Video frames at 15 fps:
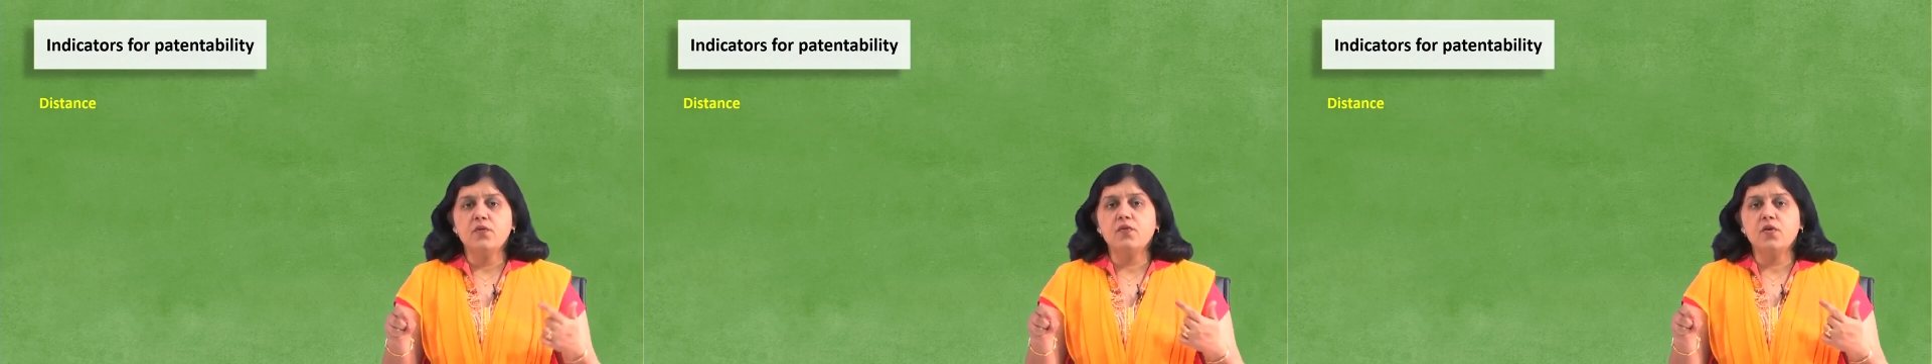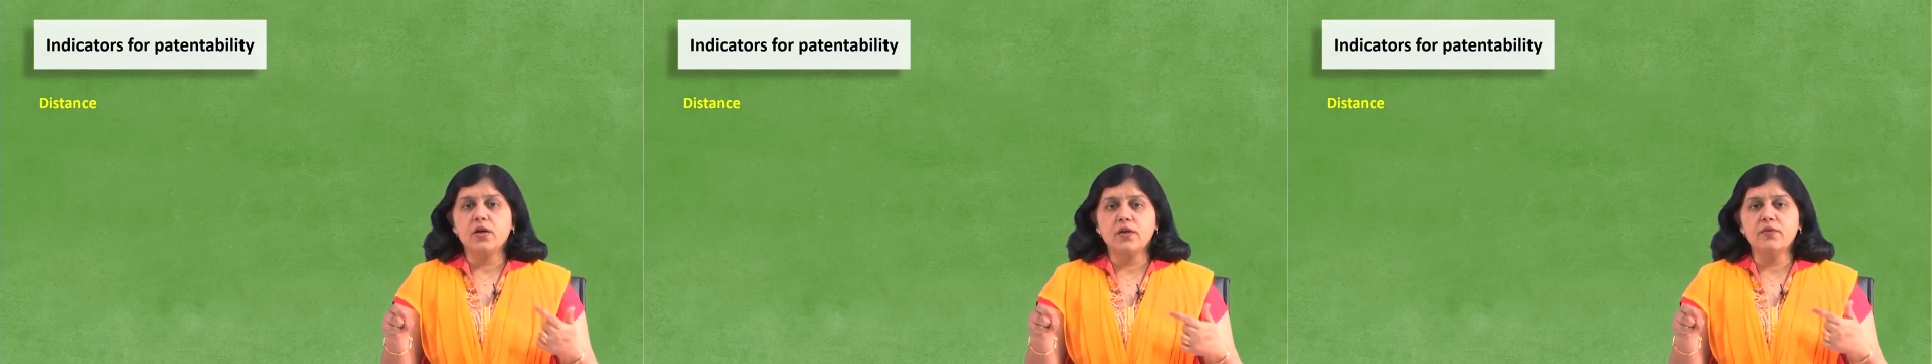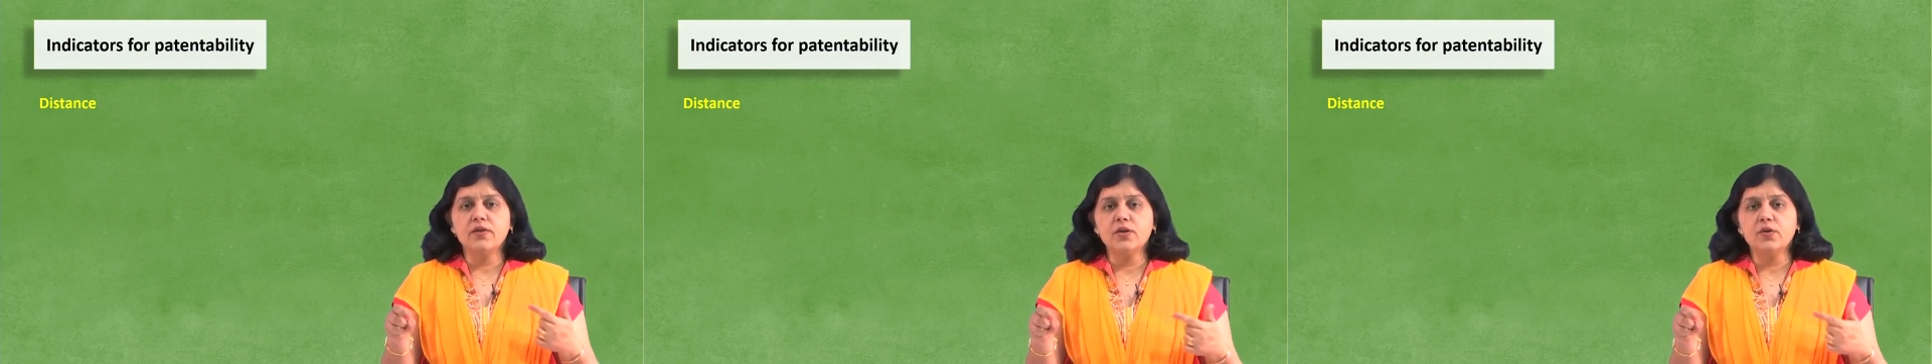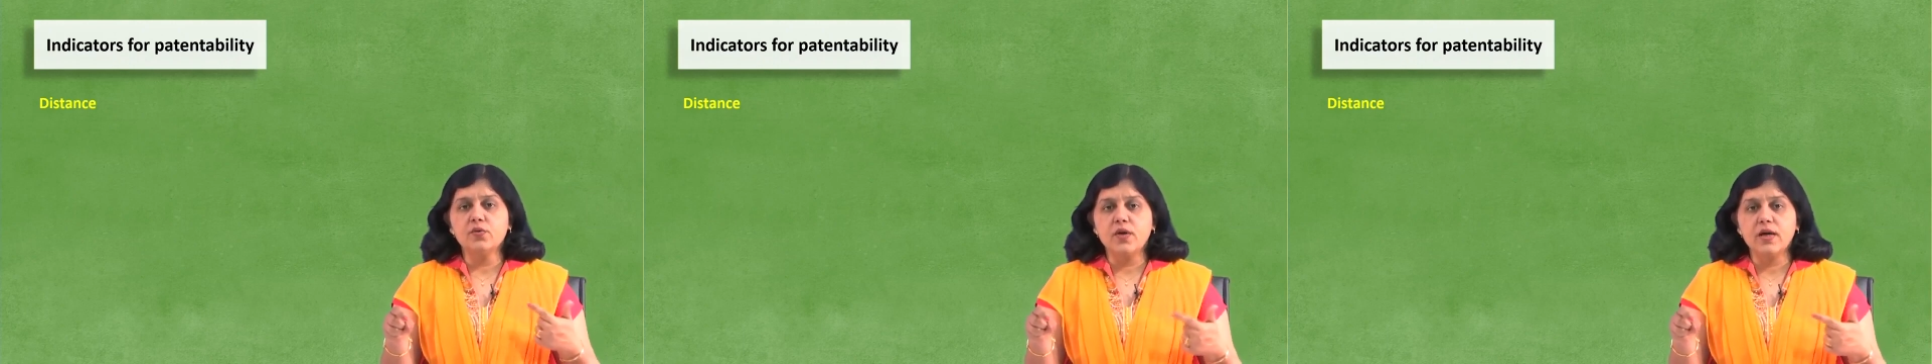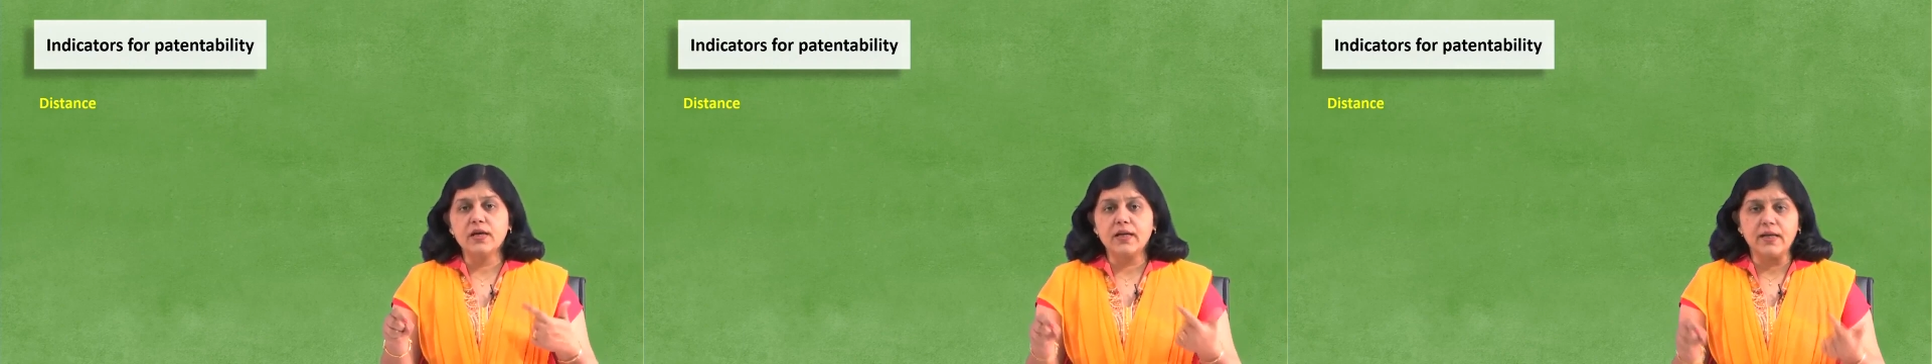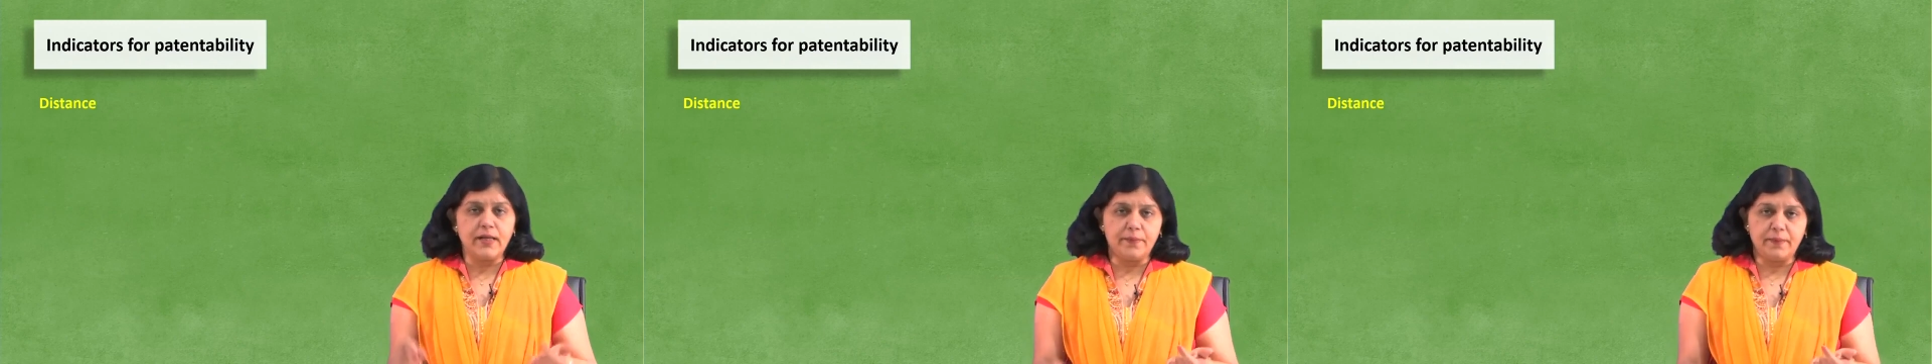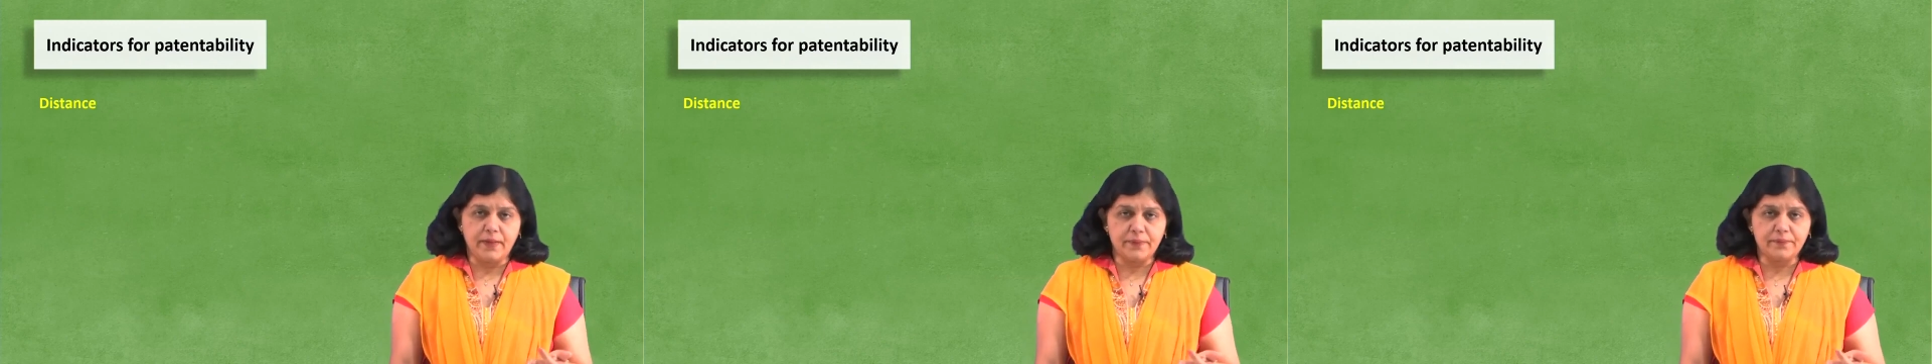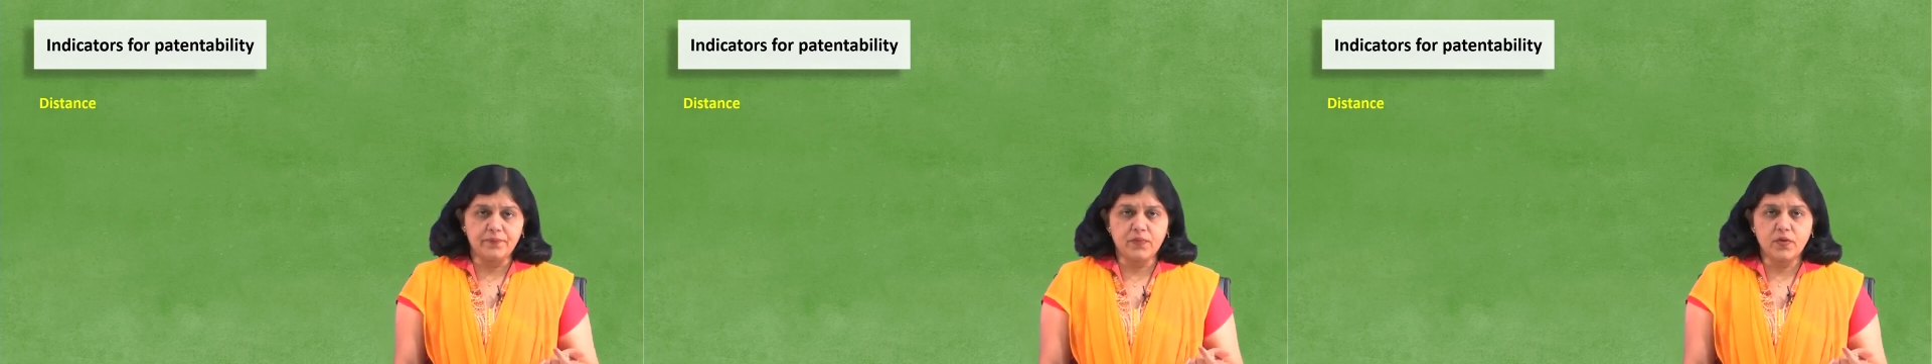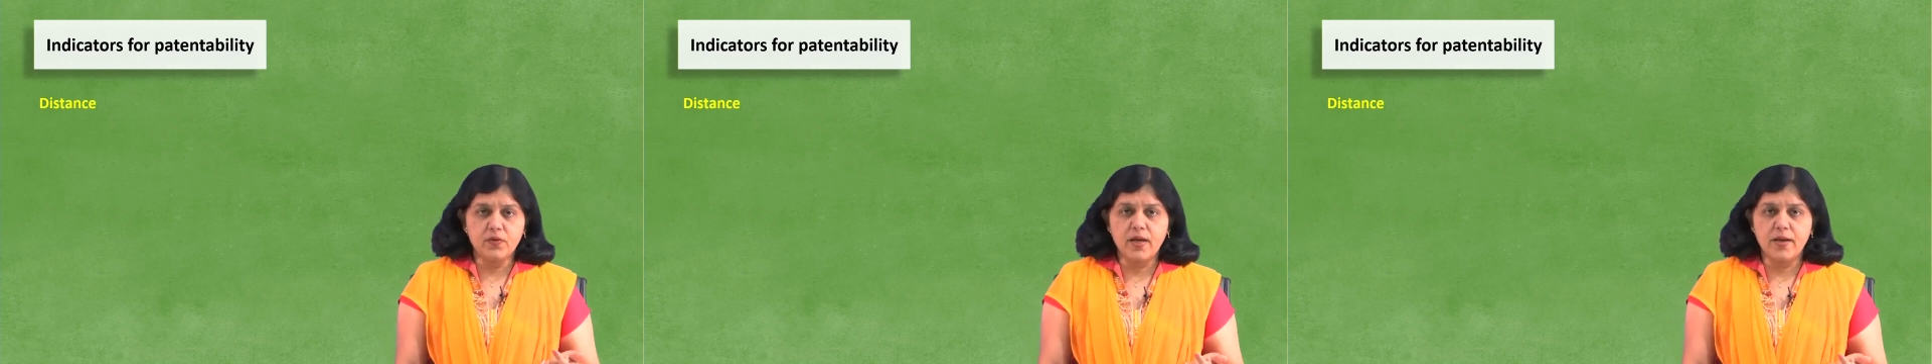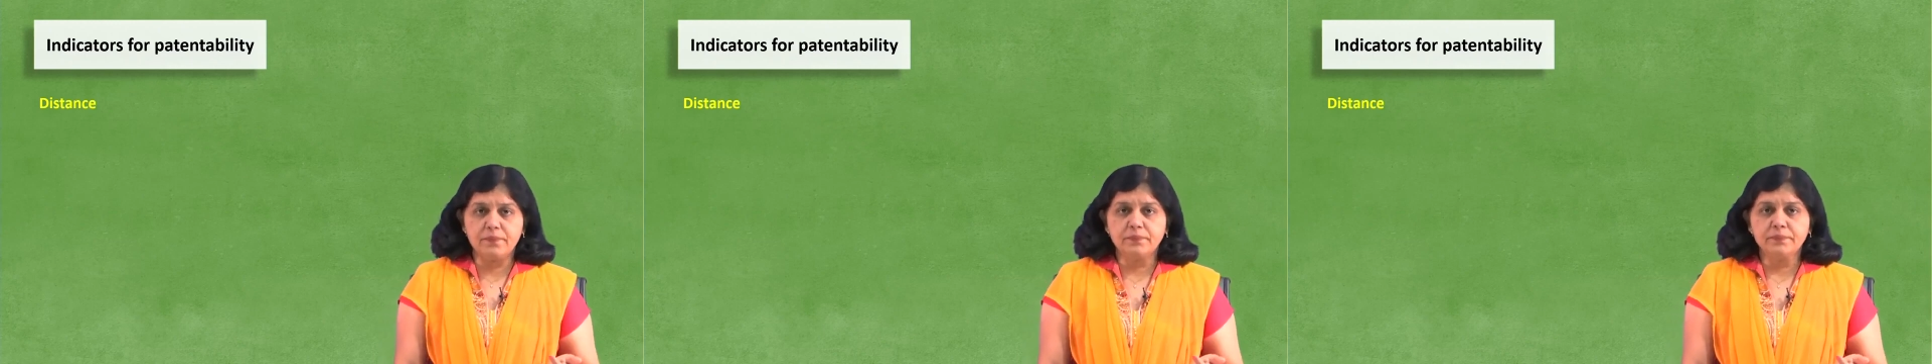whatever you are claiming.
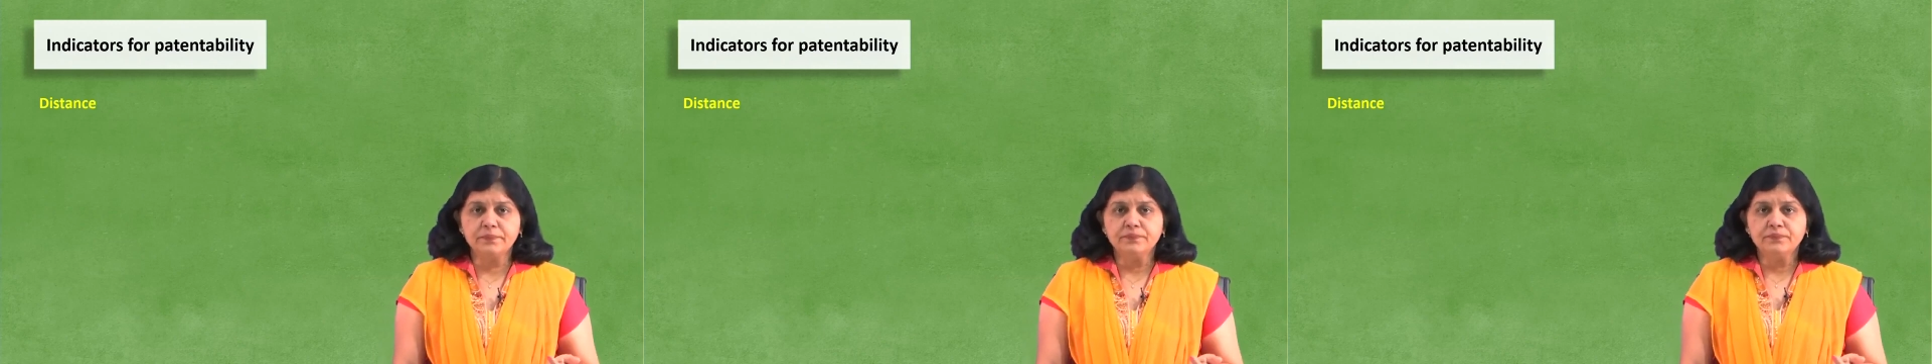Okay.